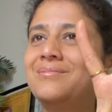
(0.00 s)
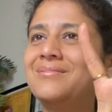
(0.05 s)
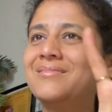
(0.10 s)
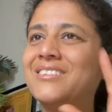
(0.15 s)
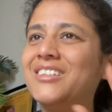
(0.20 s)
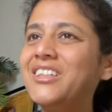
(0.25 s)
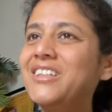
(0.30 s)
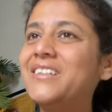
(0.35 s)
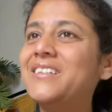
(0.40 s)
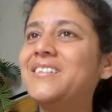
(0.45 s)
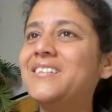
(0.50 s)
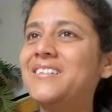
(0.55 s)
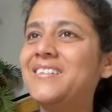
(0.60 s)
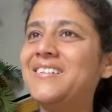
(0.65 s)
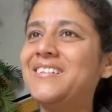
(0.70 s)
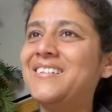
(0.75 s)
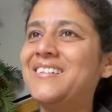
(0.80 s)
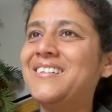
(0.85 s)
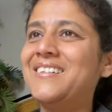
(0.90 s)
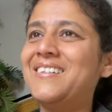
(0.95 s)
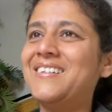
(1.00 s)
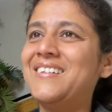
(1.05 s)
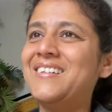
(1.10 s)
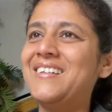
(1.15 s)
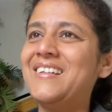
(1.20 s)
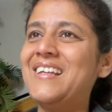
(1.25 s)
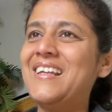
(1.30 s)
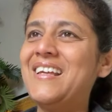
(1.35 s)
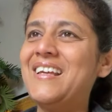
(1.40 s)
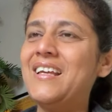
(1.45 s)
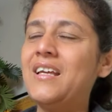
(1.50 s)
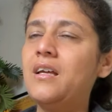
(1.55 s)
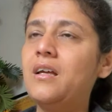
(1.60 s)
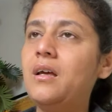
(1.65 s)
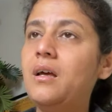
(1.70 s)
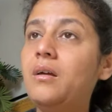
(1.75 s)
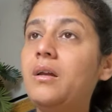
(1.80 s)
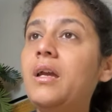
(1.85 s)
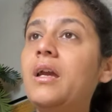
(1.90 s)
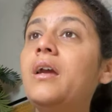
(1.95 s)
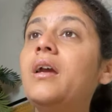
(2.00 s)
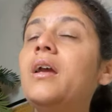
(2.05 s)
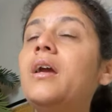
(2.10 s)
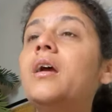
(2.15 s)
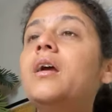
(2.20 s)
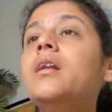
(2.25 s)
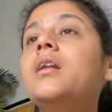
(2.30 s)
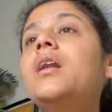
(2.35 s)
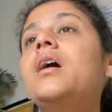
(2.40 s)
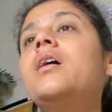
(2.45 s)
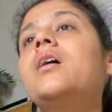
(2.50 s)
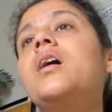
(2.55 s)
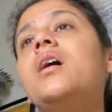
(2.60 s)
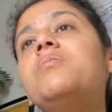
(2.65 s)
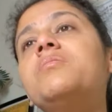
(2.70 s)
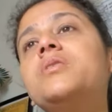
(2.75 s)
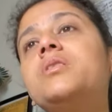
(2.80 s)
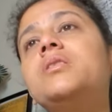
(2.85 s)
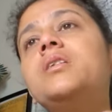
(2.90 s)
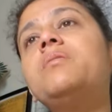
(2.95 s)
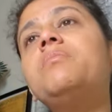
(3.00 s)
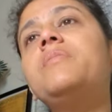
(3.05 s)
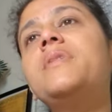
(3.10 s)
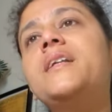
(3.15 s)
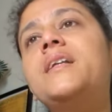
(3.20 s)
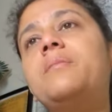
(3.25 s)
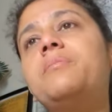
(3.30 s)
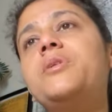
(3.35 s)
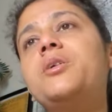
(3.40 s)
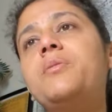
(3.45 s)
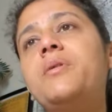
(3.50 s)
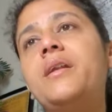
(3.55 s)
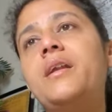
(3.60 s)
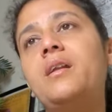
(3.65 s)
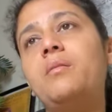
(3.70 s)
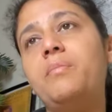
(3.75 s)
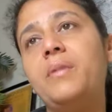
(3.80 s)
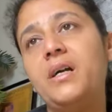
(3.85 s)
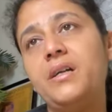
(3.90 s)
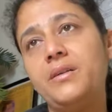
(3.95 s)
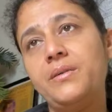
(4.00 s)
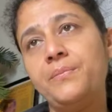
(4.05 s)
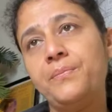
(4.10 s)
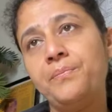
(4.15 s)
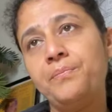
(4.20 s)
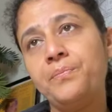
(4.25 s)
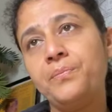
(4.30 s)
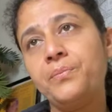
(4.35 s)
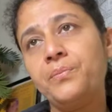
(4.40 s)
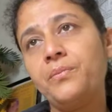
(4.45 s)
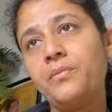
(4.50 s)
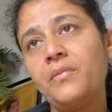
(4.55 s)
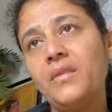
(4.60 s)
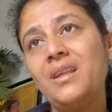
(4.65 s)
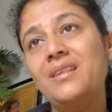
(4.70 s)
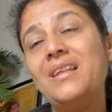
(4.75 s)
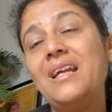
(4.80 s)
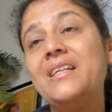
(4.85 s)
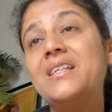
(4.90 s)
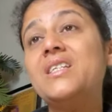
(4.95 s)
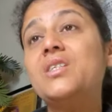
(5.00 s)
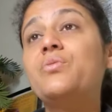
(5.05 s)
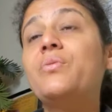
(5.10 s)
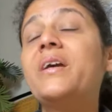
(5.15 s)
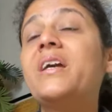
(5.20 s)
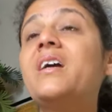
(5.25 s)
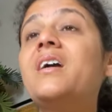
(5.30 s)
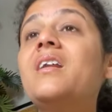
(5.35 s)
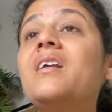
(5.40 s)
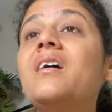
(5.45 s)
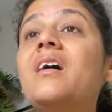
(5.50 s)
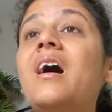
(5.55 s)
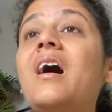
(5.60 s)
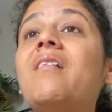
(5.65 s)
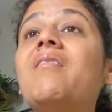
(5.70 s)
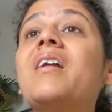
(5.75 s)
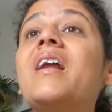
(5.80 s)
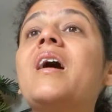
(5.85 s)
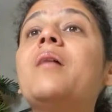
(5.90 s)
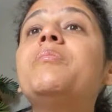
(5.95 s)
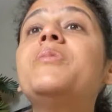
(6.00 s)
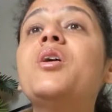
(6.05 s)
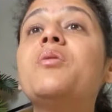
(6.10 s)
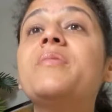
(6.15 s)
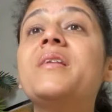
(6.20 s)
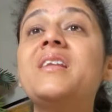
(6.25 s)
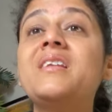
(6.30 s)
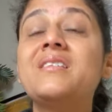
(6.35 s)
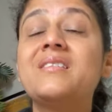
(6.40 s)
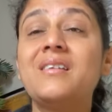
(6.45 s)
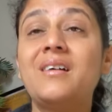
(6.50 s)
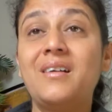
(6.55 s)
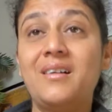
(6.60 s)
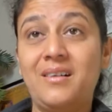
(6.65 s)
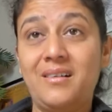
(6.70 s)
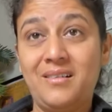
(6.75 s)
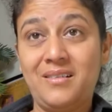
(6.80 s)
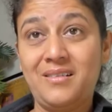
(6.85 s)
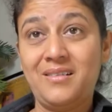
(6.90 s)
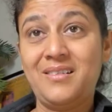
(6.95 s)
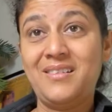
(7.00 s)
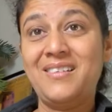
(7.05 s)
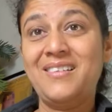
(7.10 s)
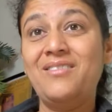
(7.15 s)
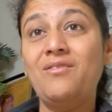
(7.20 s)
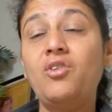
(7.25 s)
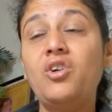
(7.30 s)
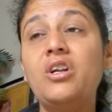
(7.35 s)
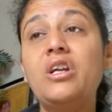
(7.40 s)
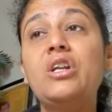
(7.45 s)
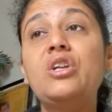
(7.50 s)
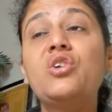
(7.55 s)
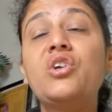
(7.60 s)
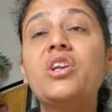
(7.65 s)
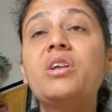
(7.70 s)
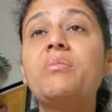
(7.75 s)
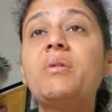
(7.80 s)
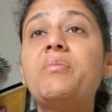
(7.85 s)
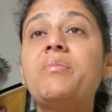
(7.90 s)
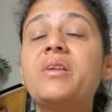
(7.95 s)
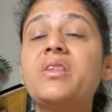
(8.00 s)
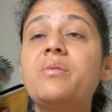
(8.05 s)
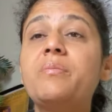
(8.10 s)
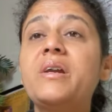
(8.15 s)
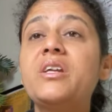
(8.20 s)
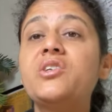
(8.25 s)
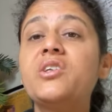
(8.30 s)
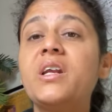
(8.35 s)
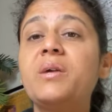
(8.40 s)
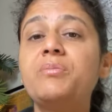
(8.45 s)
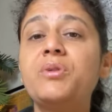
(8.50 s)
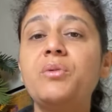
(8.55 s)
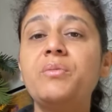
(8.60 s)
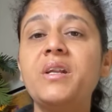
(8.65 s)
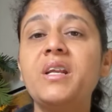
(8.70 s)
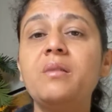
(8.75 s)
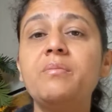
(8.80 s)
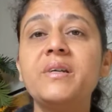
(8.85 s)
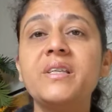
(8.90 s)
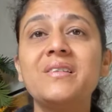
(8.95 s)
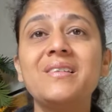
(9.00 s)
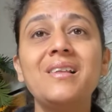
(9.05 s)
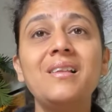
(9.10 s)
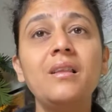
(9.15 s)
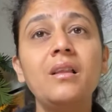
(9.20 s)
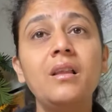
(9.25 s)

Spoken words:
Good. Okay. Now come to the mid-abdominal part. That is where our abdominis are. What do you remember the major abdominal muscle?